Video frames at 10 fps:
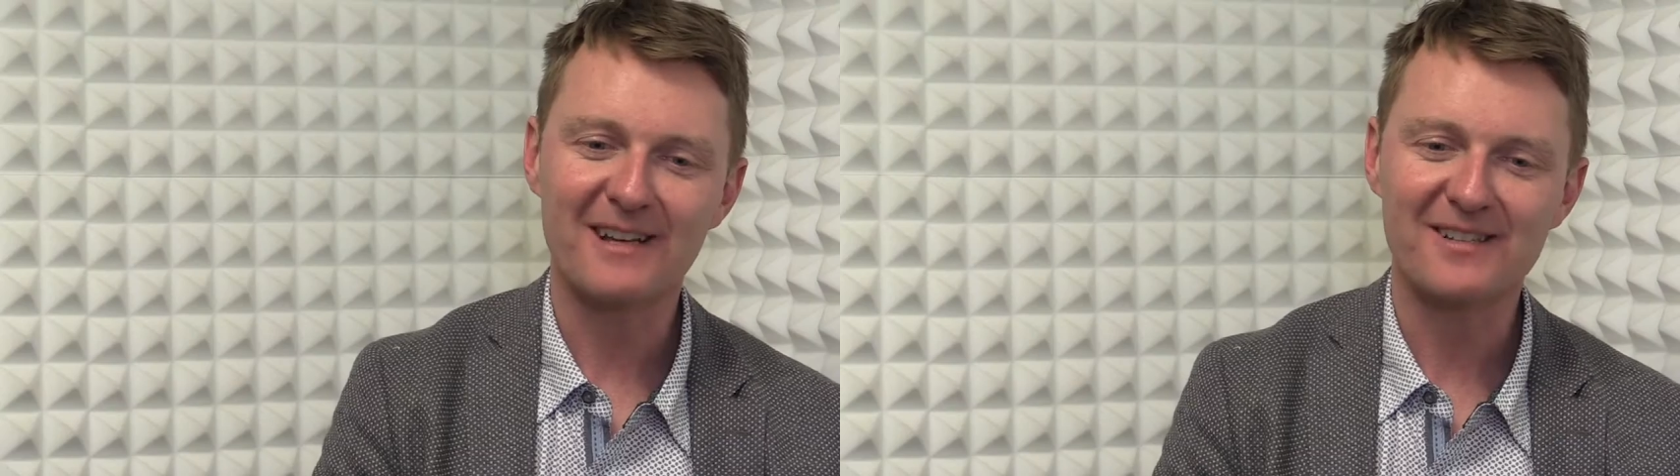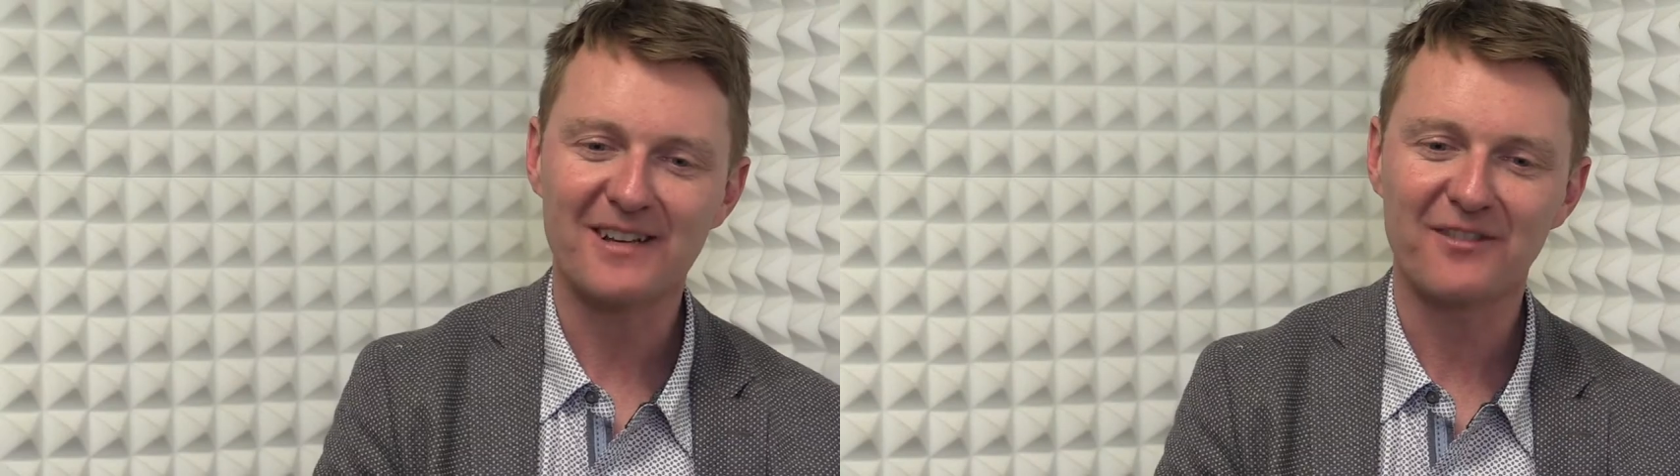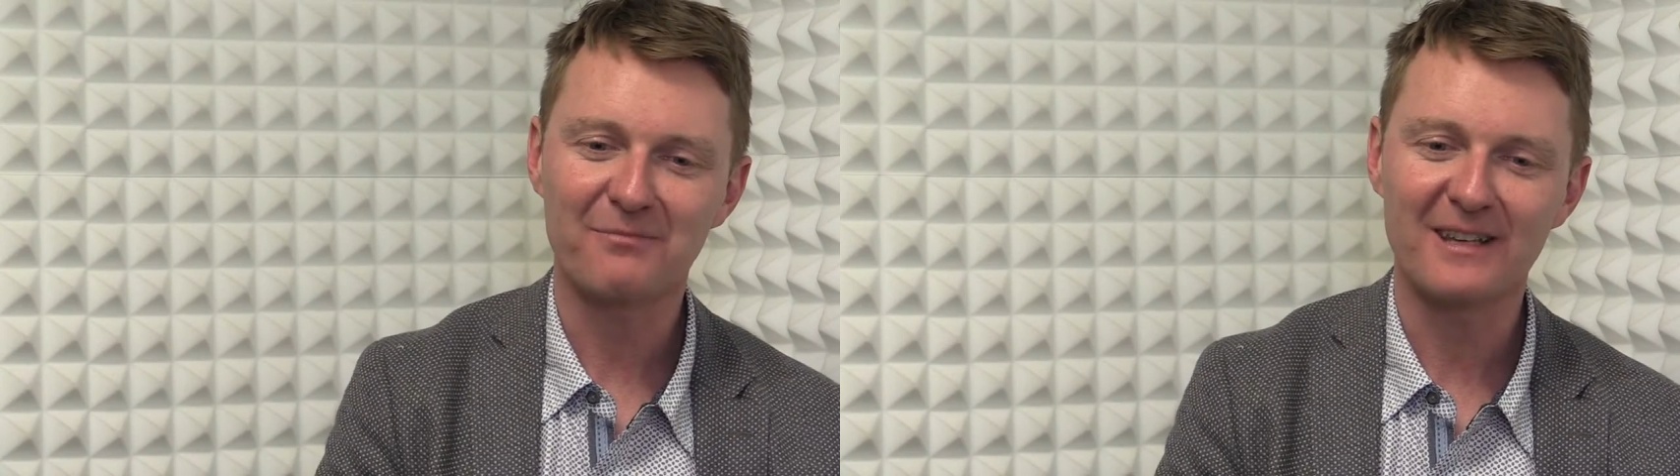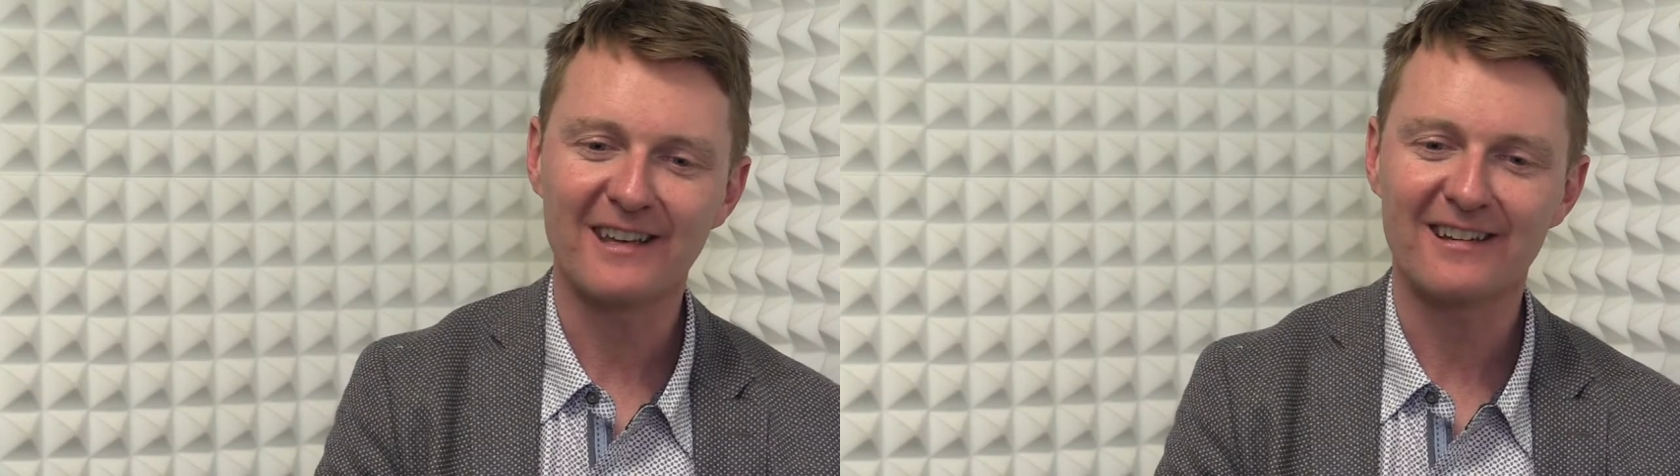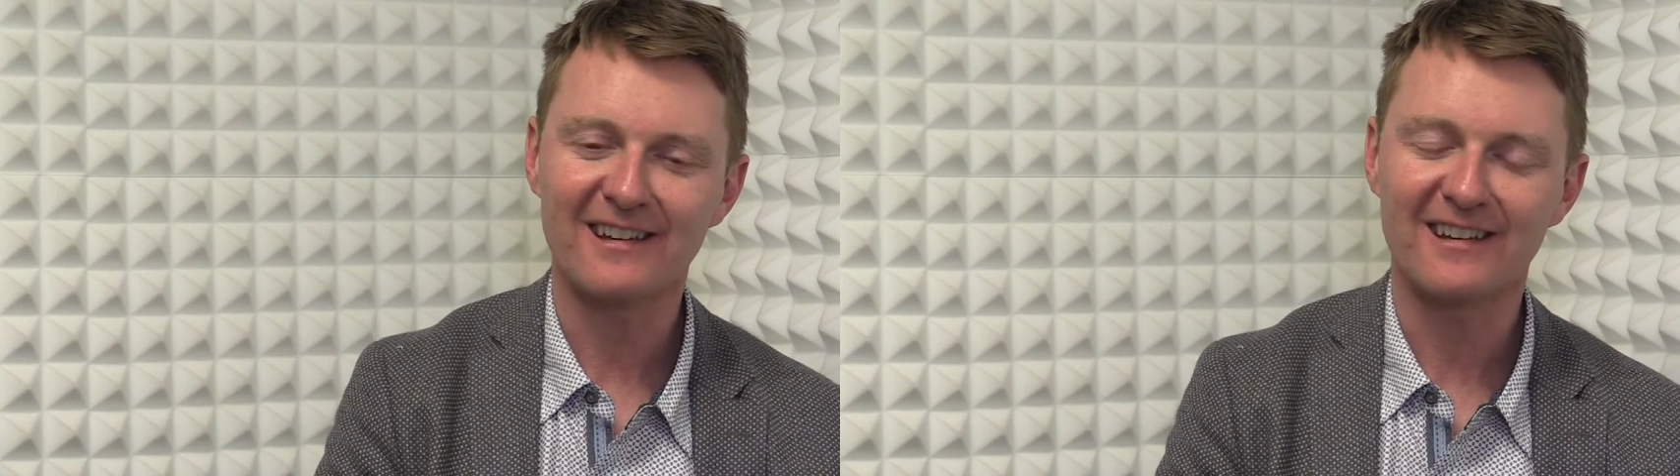myself
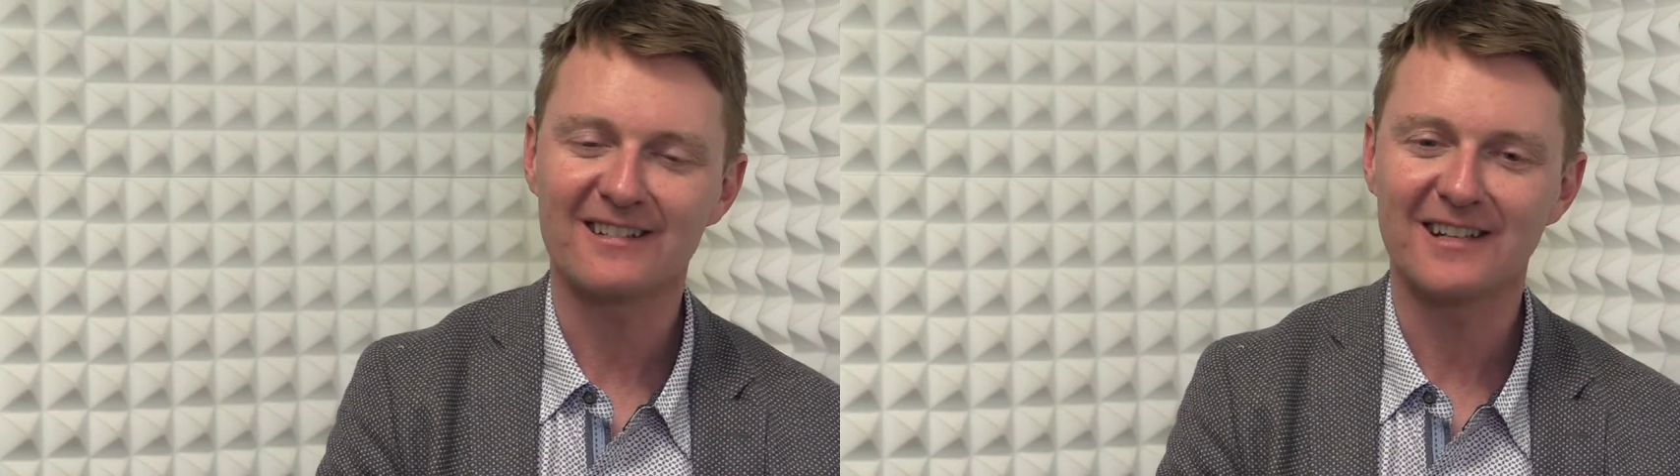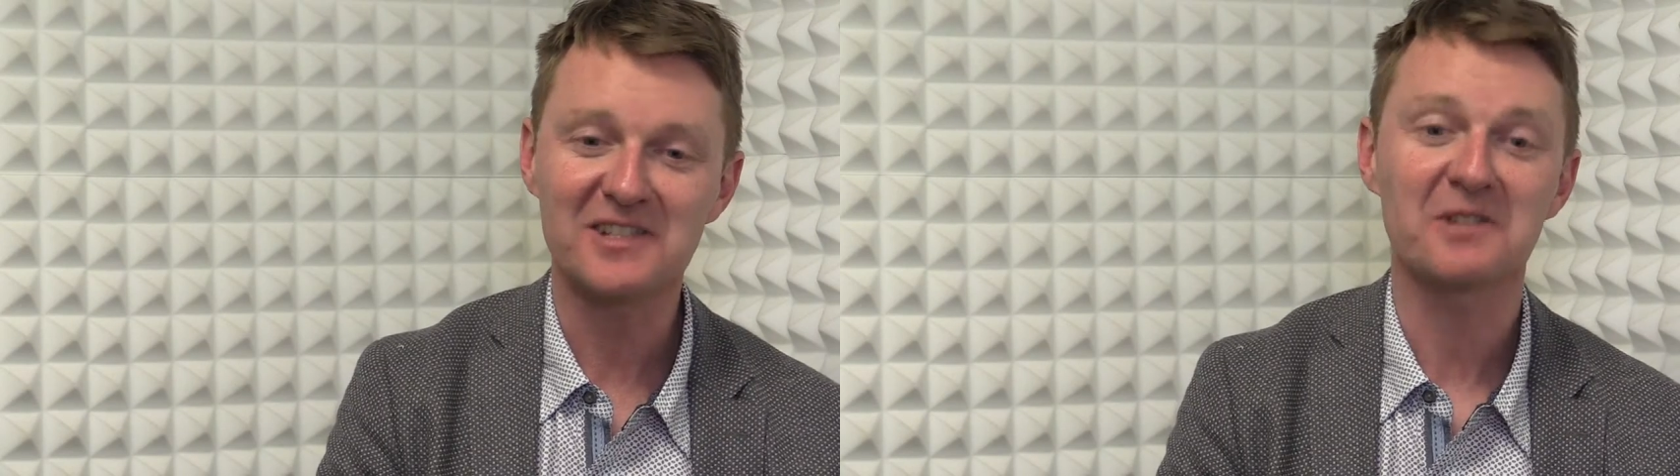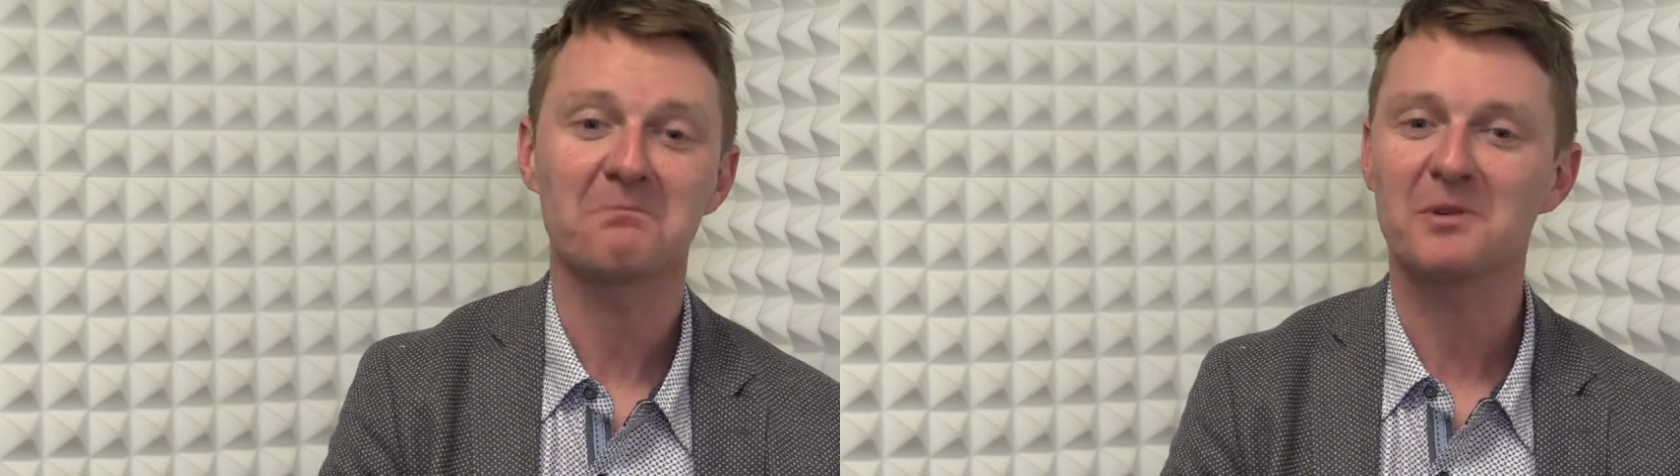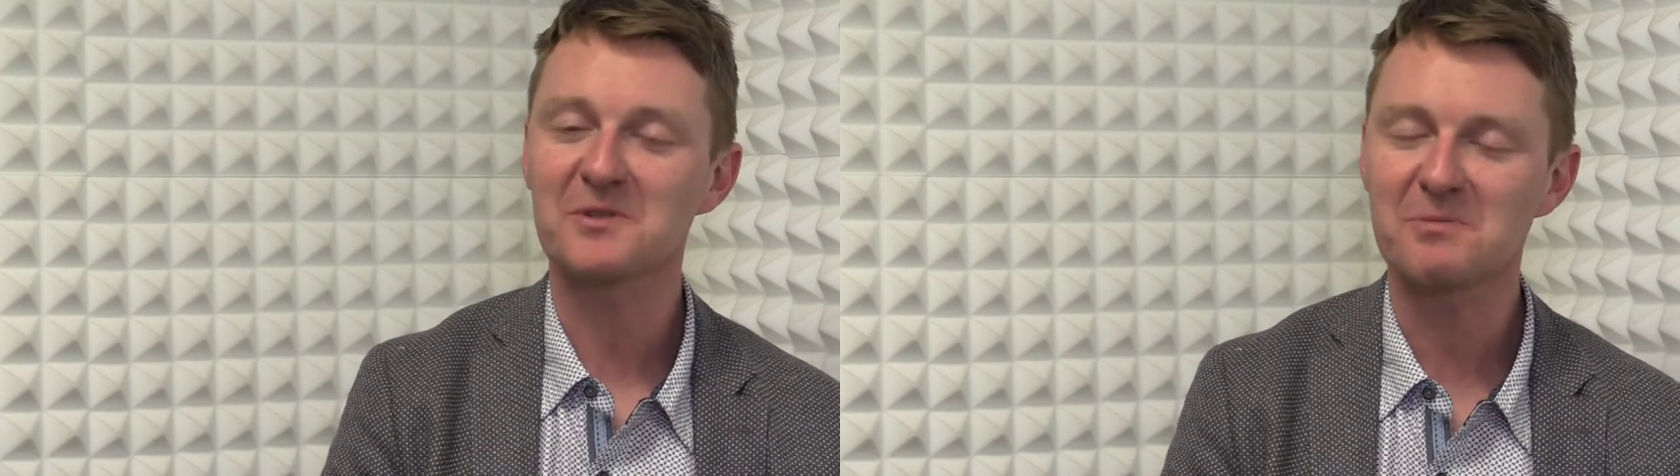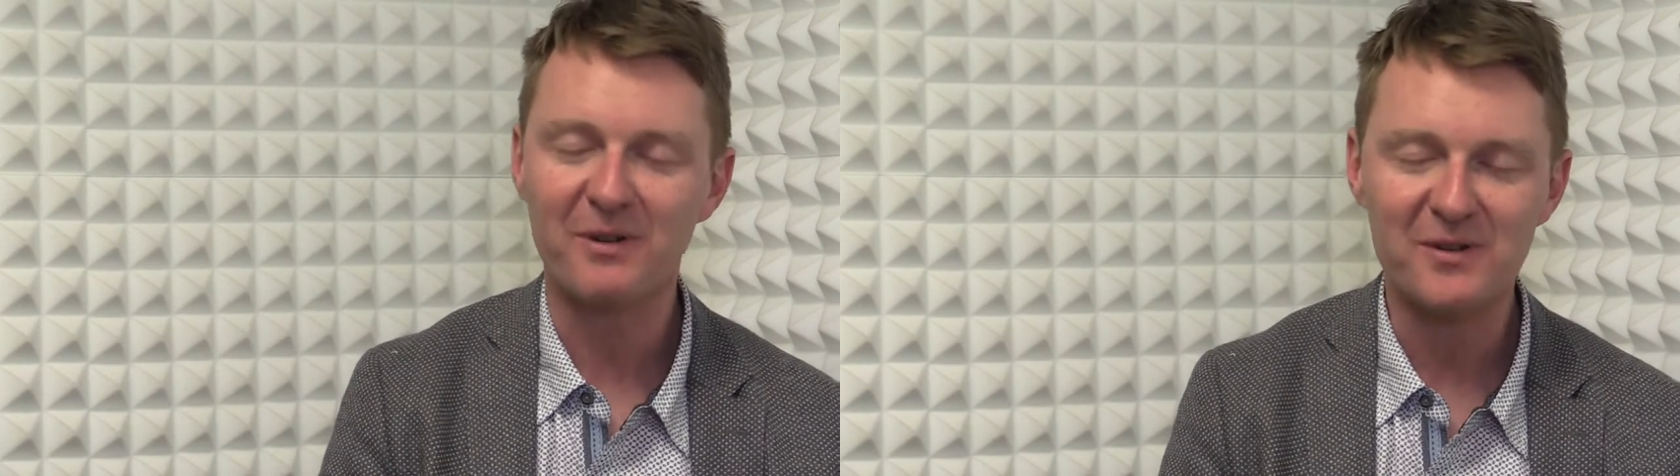being a nuts and
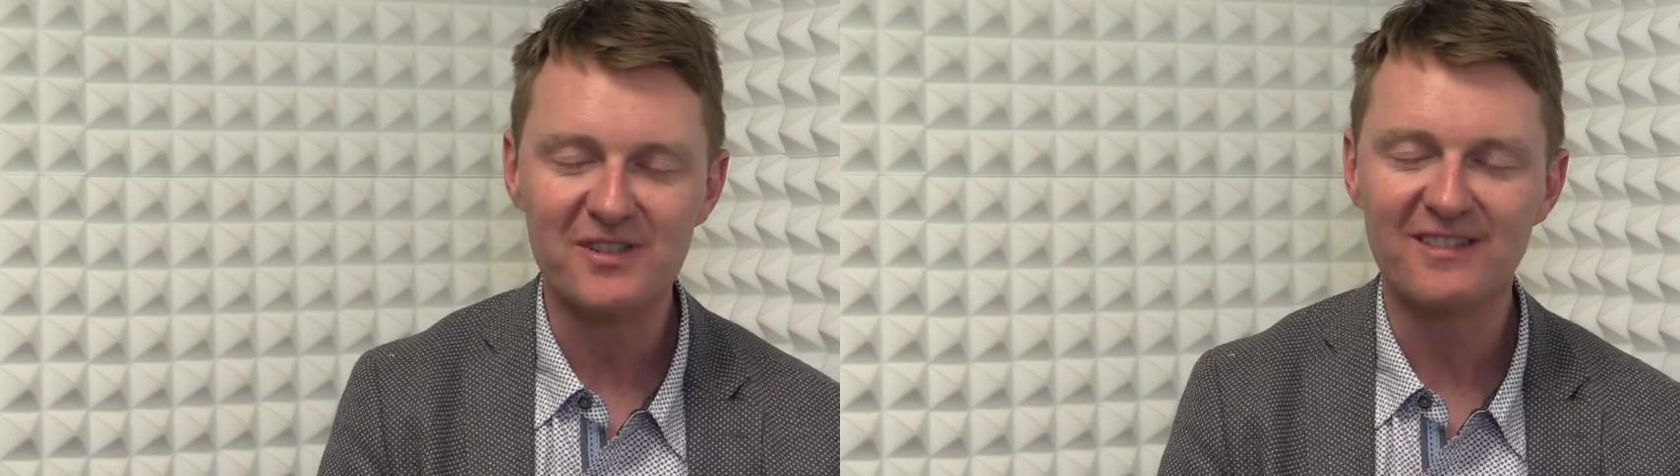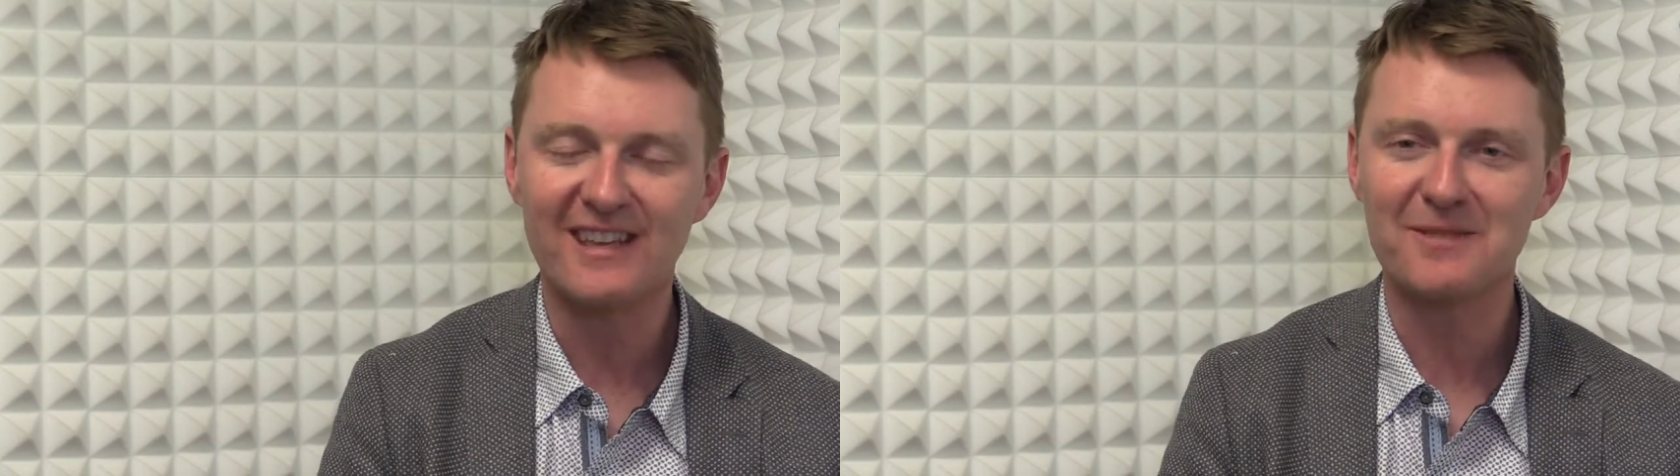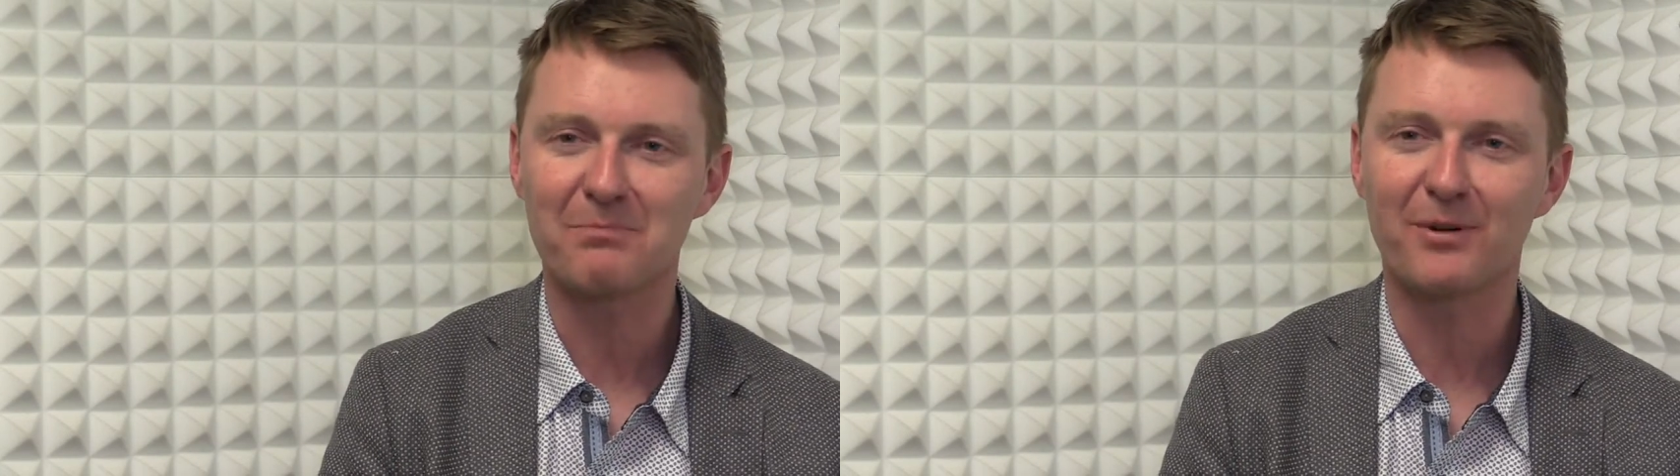bolts person that's